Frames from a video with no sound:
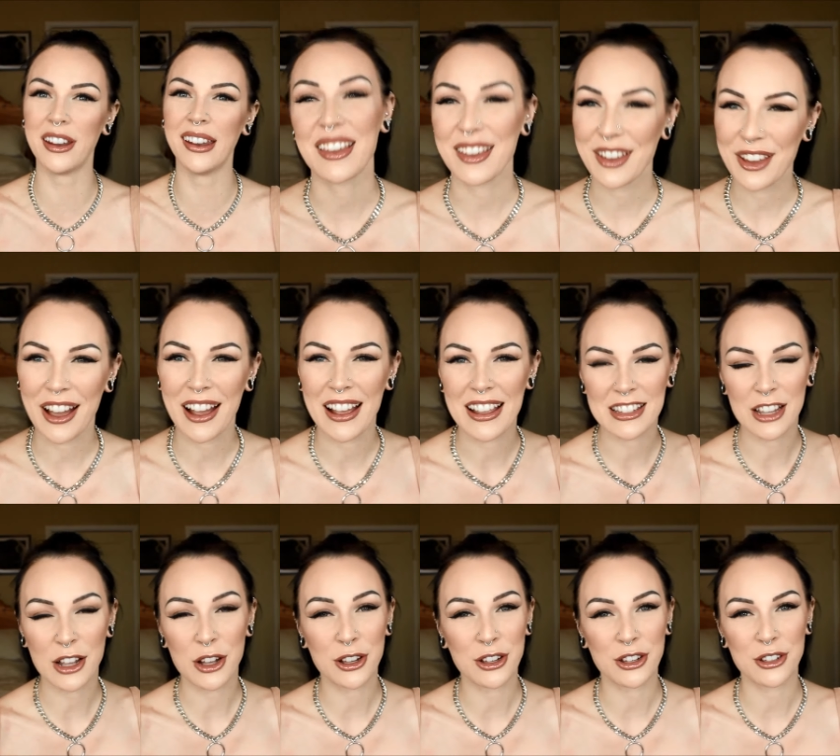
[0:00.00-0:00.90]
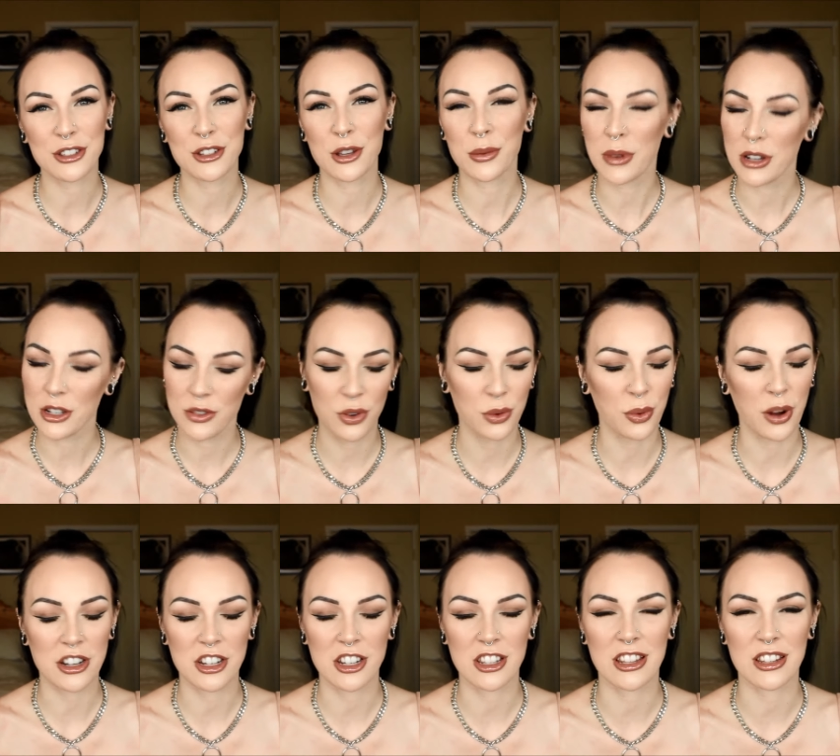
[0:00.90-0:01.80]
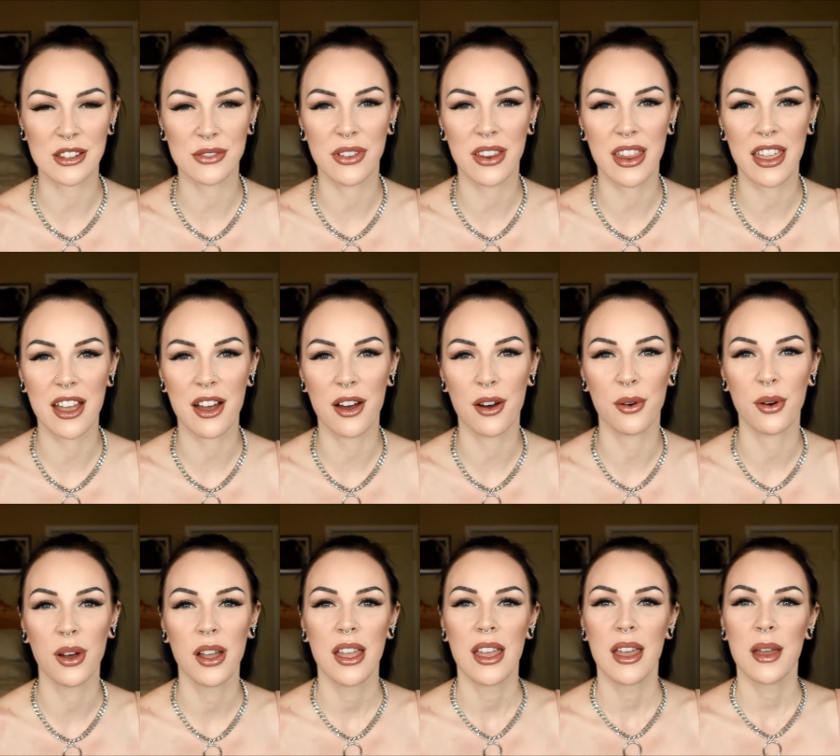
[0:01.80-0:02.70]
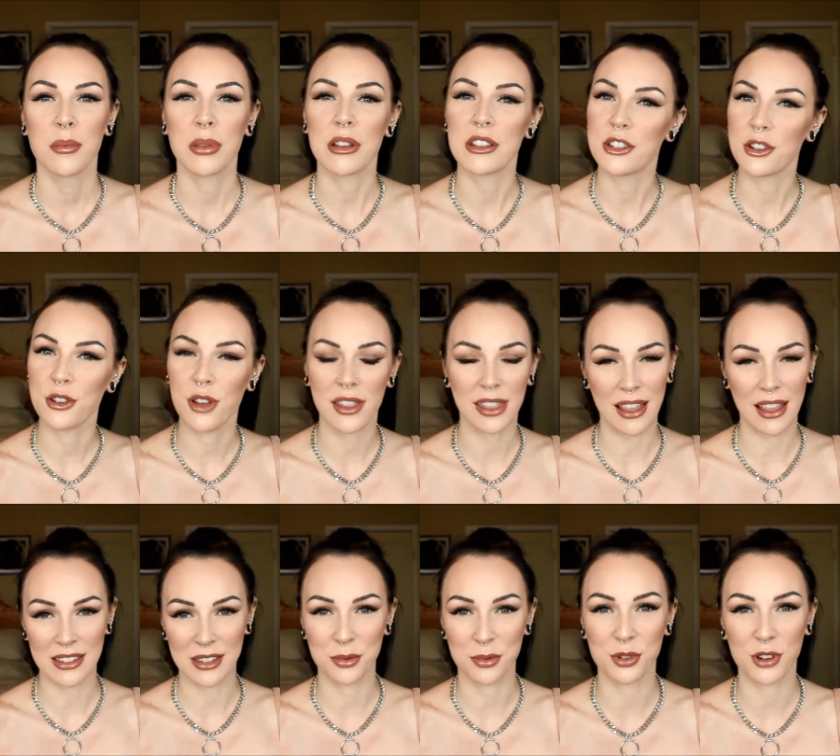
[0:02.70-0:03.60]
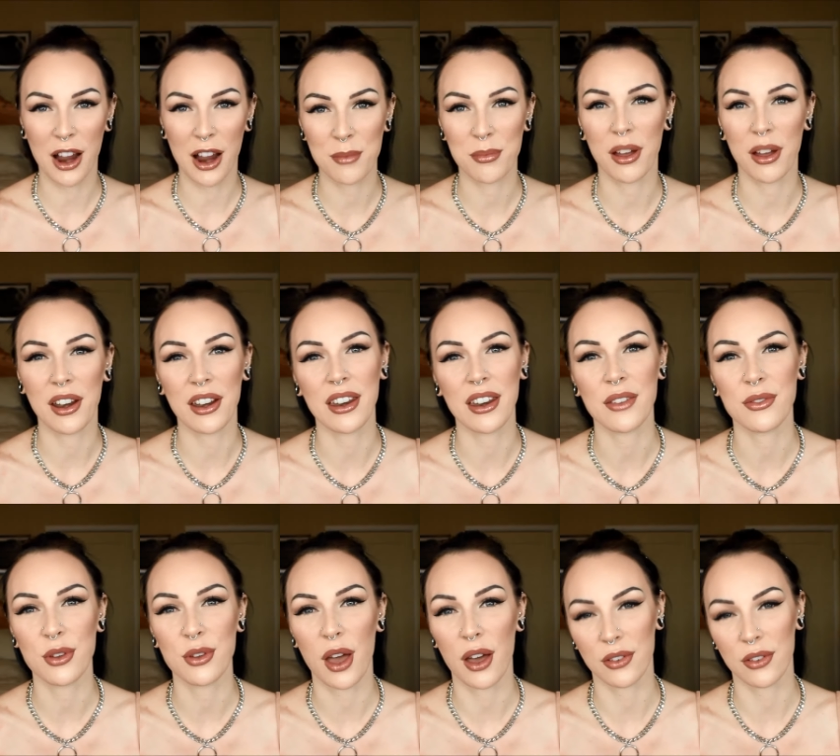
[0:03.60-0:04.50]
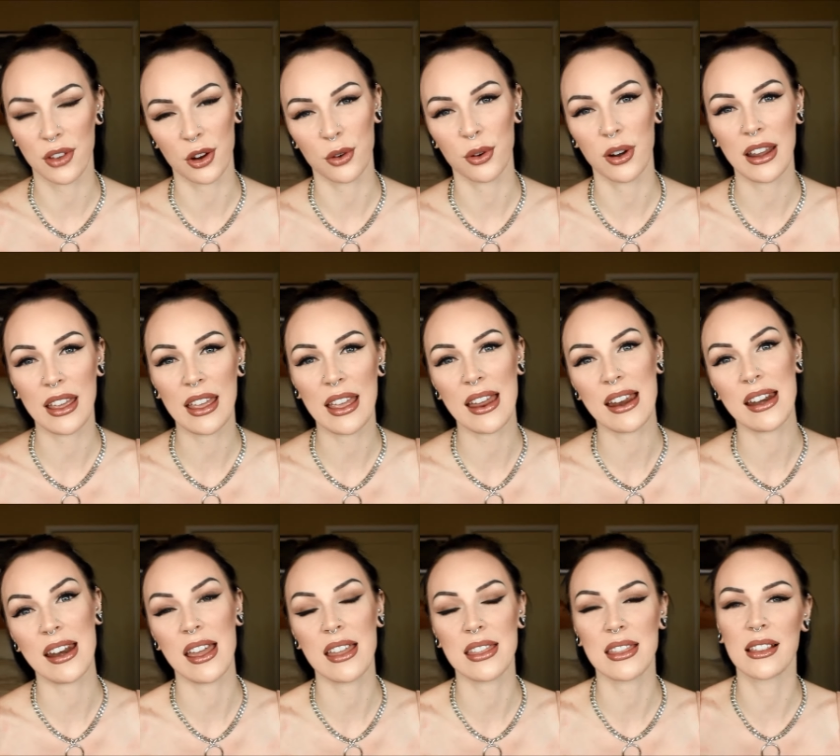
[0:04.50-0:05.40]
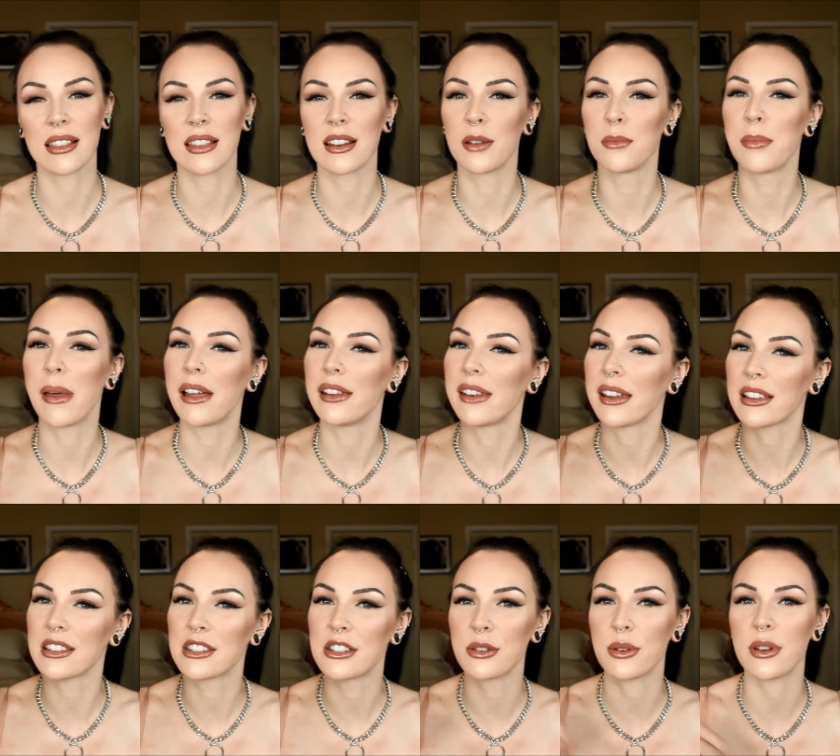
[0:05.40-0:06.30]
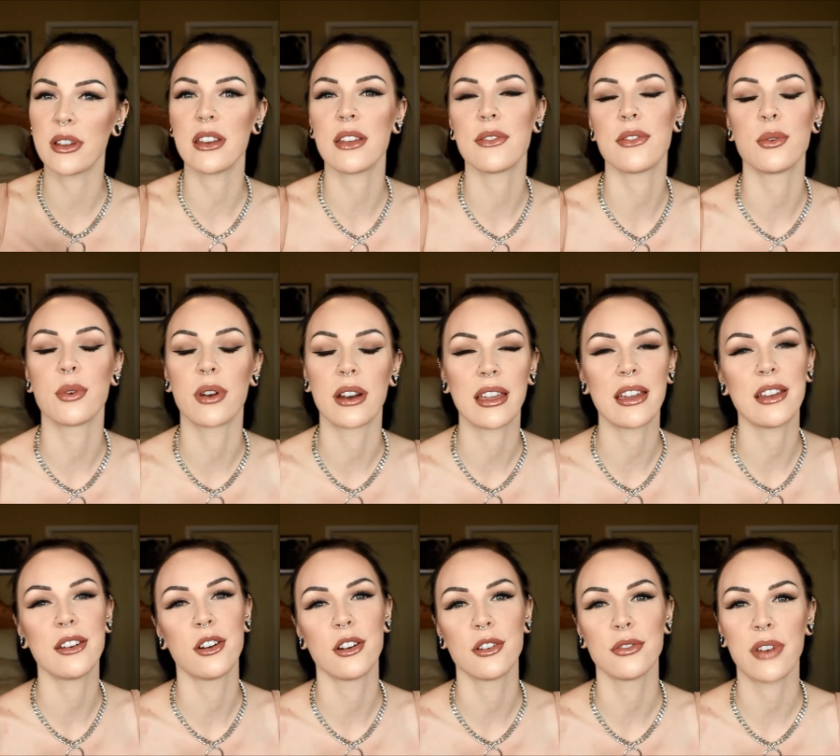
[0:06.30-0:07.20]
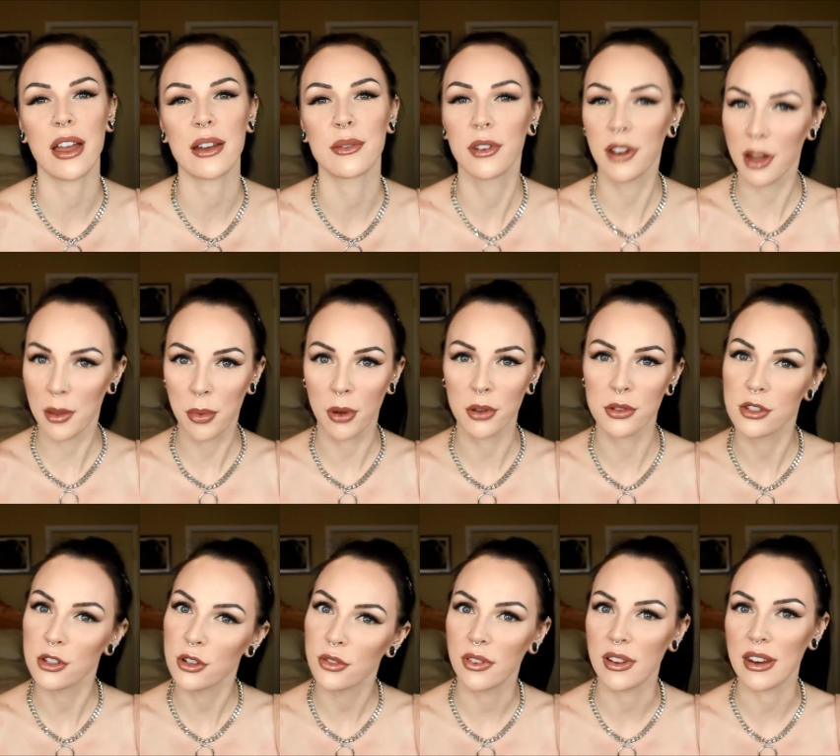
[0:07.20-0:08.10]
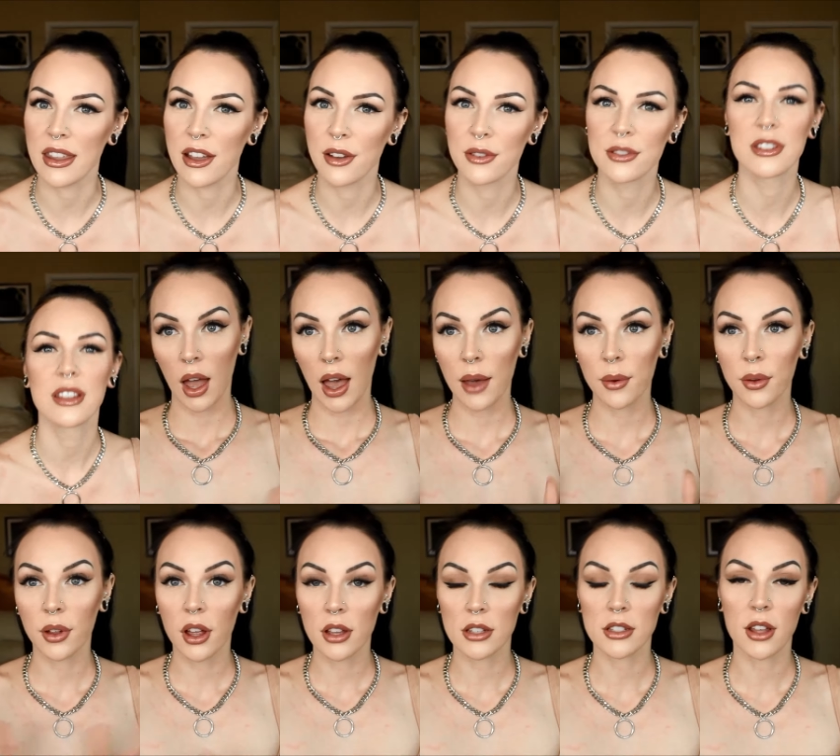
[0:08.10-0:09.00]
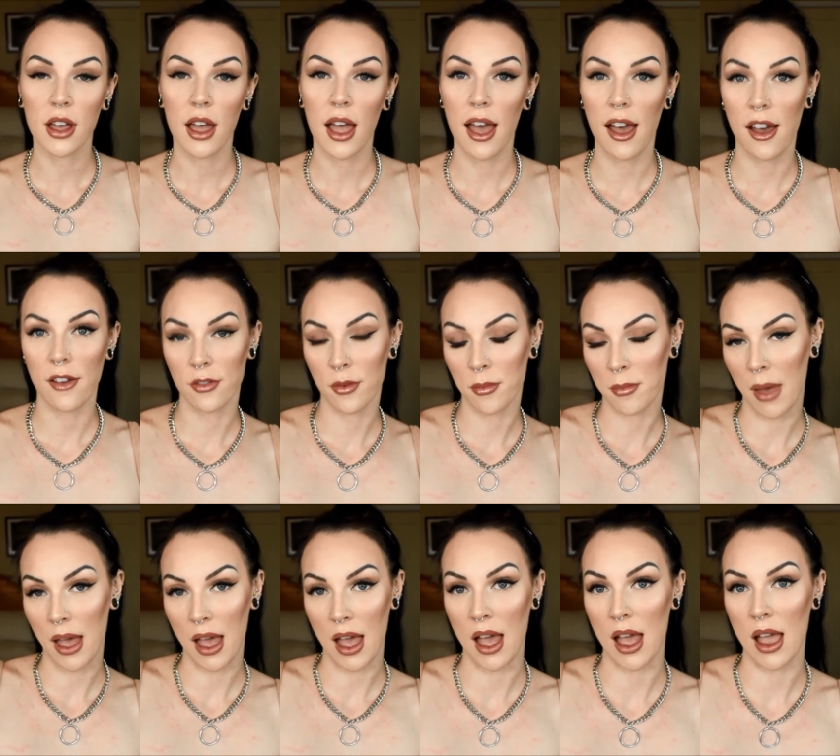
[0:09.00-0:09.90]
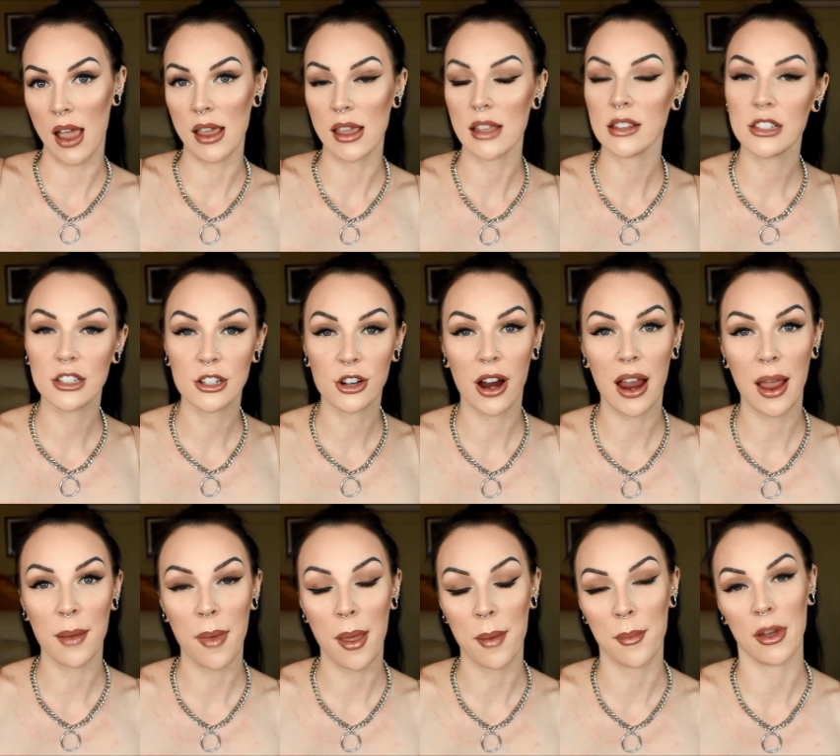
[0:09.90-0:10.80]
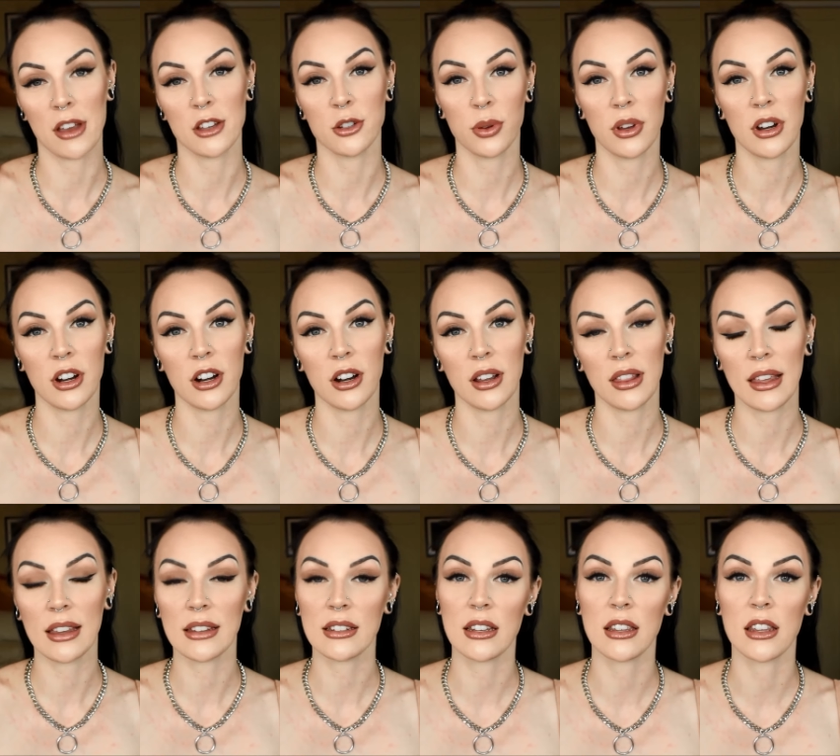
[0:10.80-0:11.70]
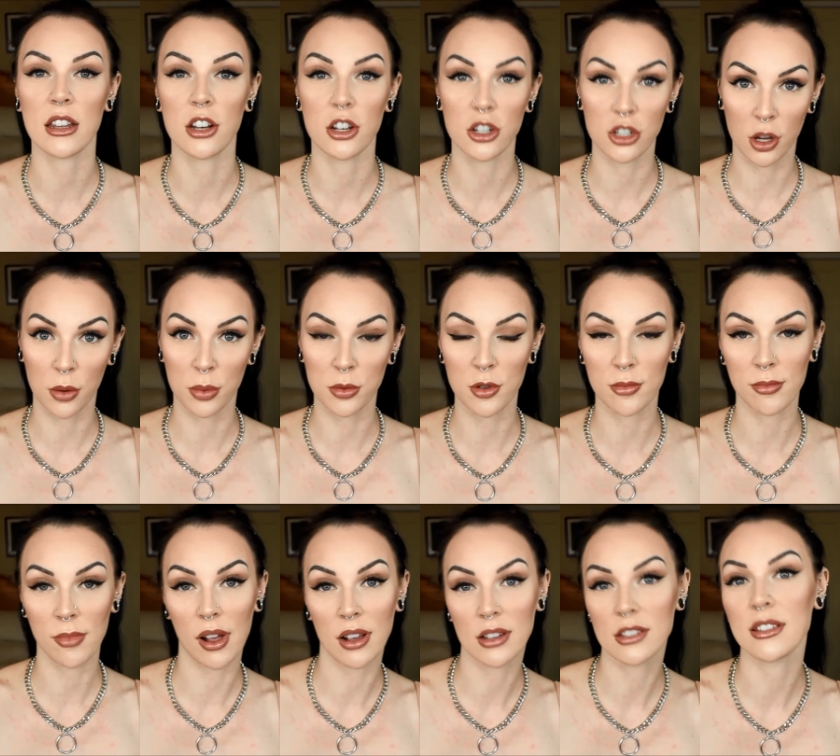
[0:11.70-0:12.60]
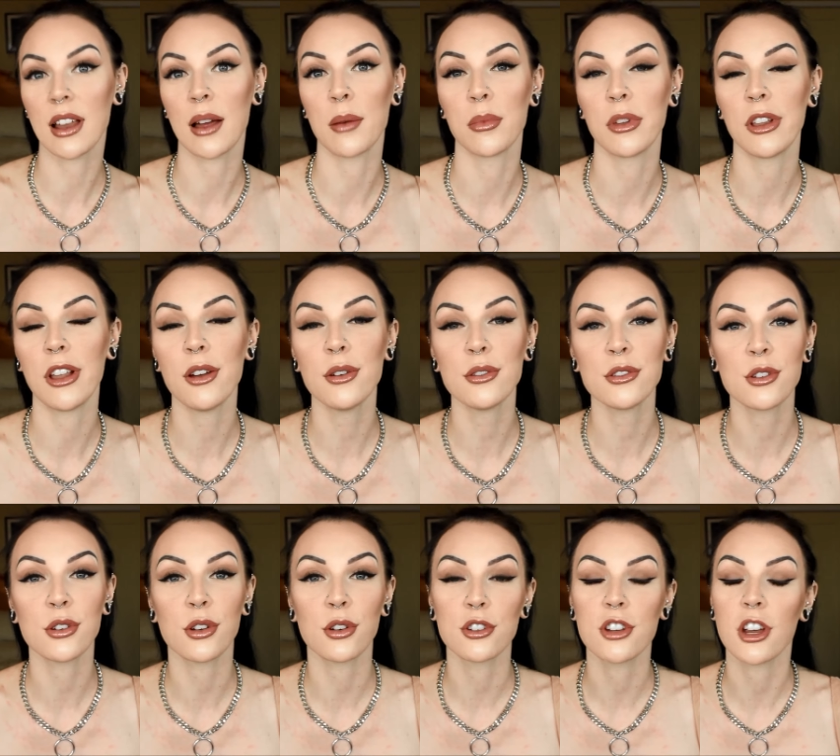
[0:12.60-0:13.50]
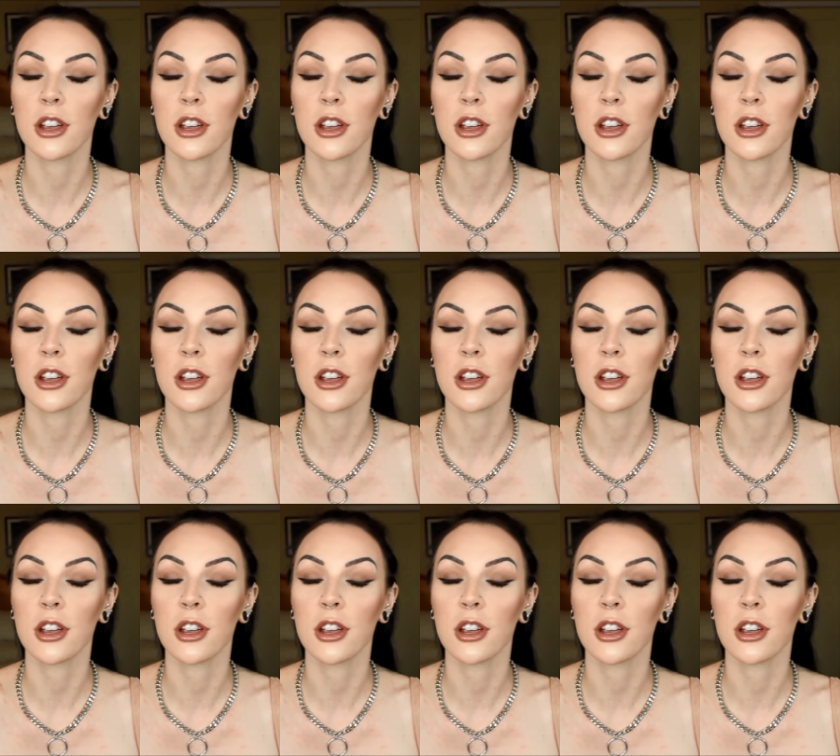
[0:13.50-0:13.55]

Thank you guys all so much for watching this video. Please do hit that subscribe button if you haven't already and hit the little bell next to it if you want to get notified when I post new videos. I will also have my Instagram and my Twitter linked in the description box down below, so go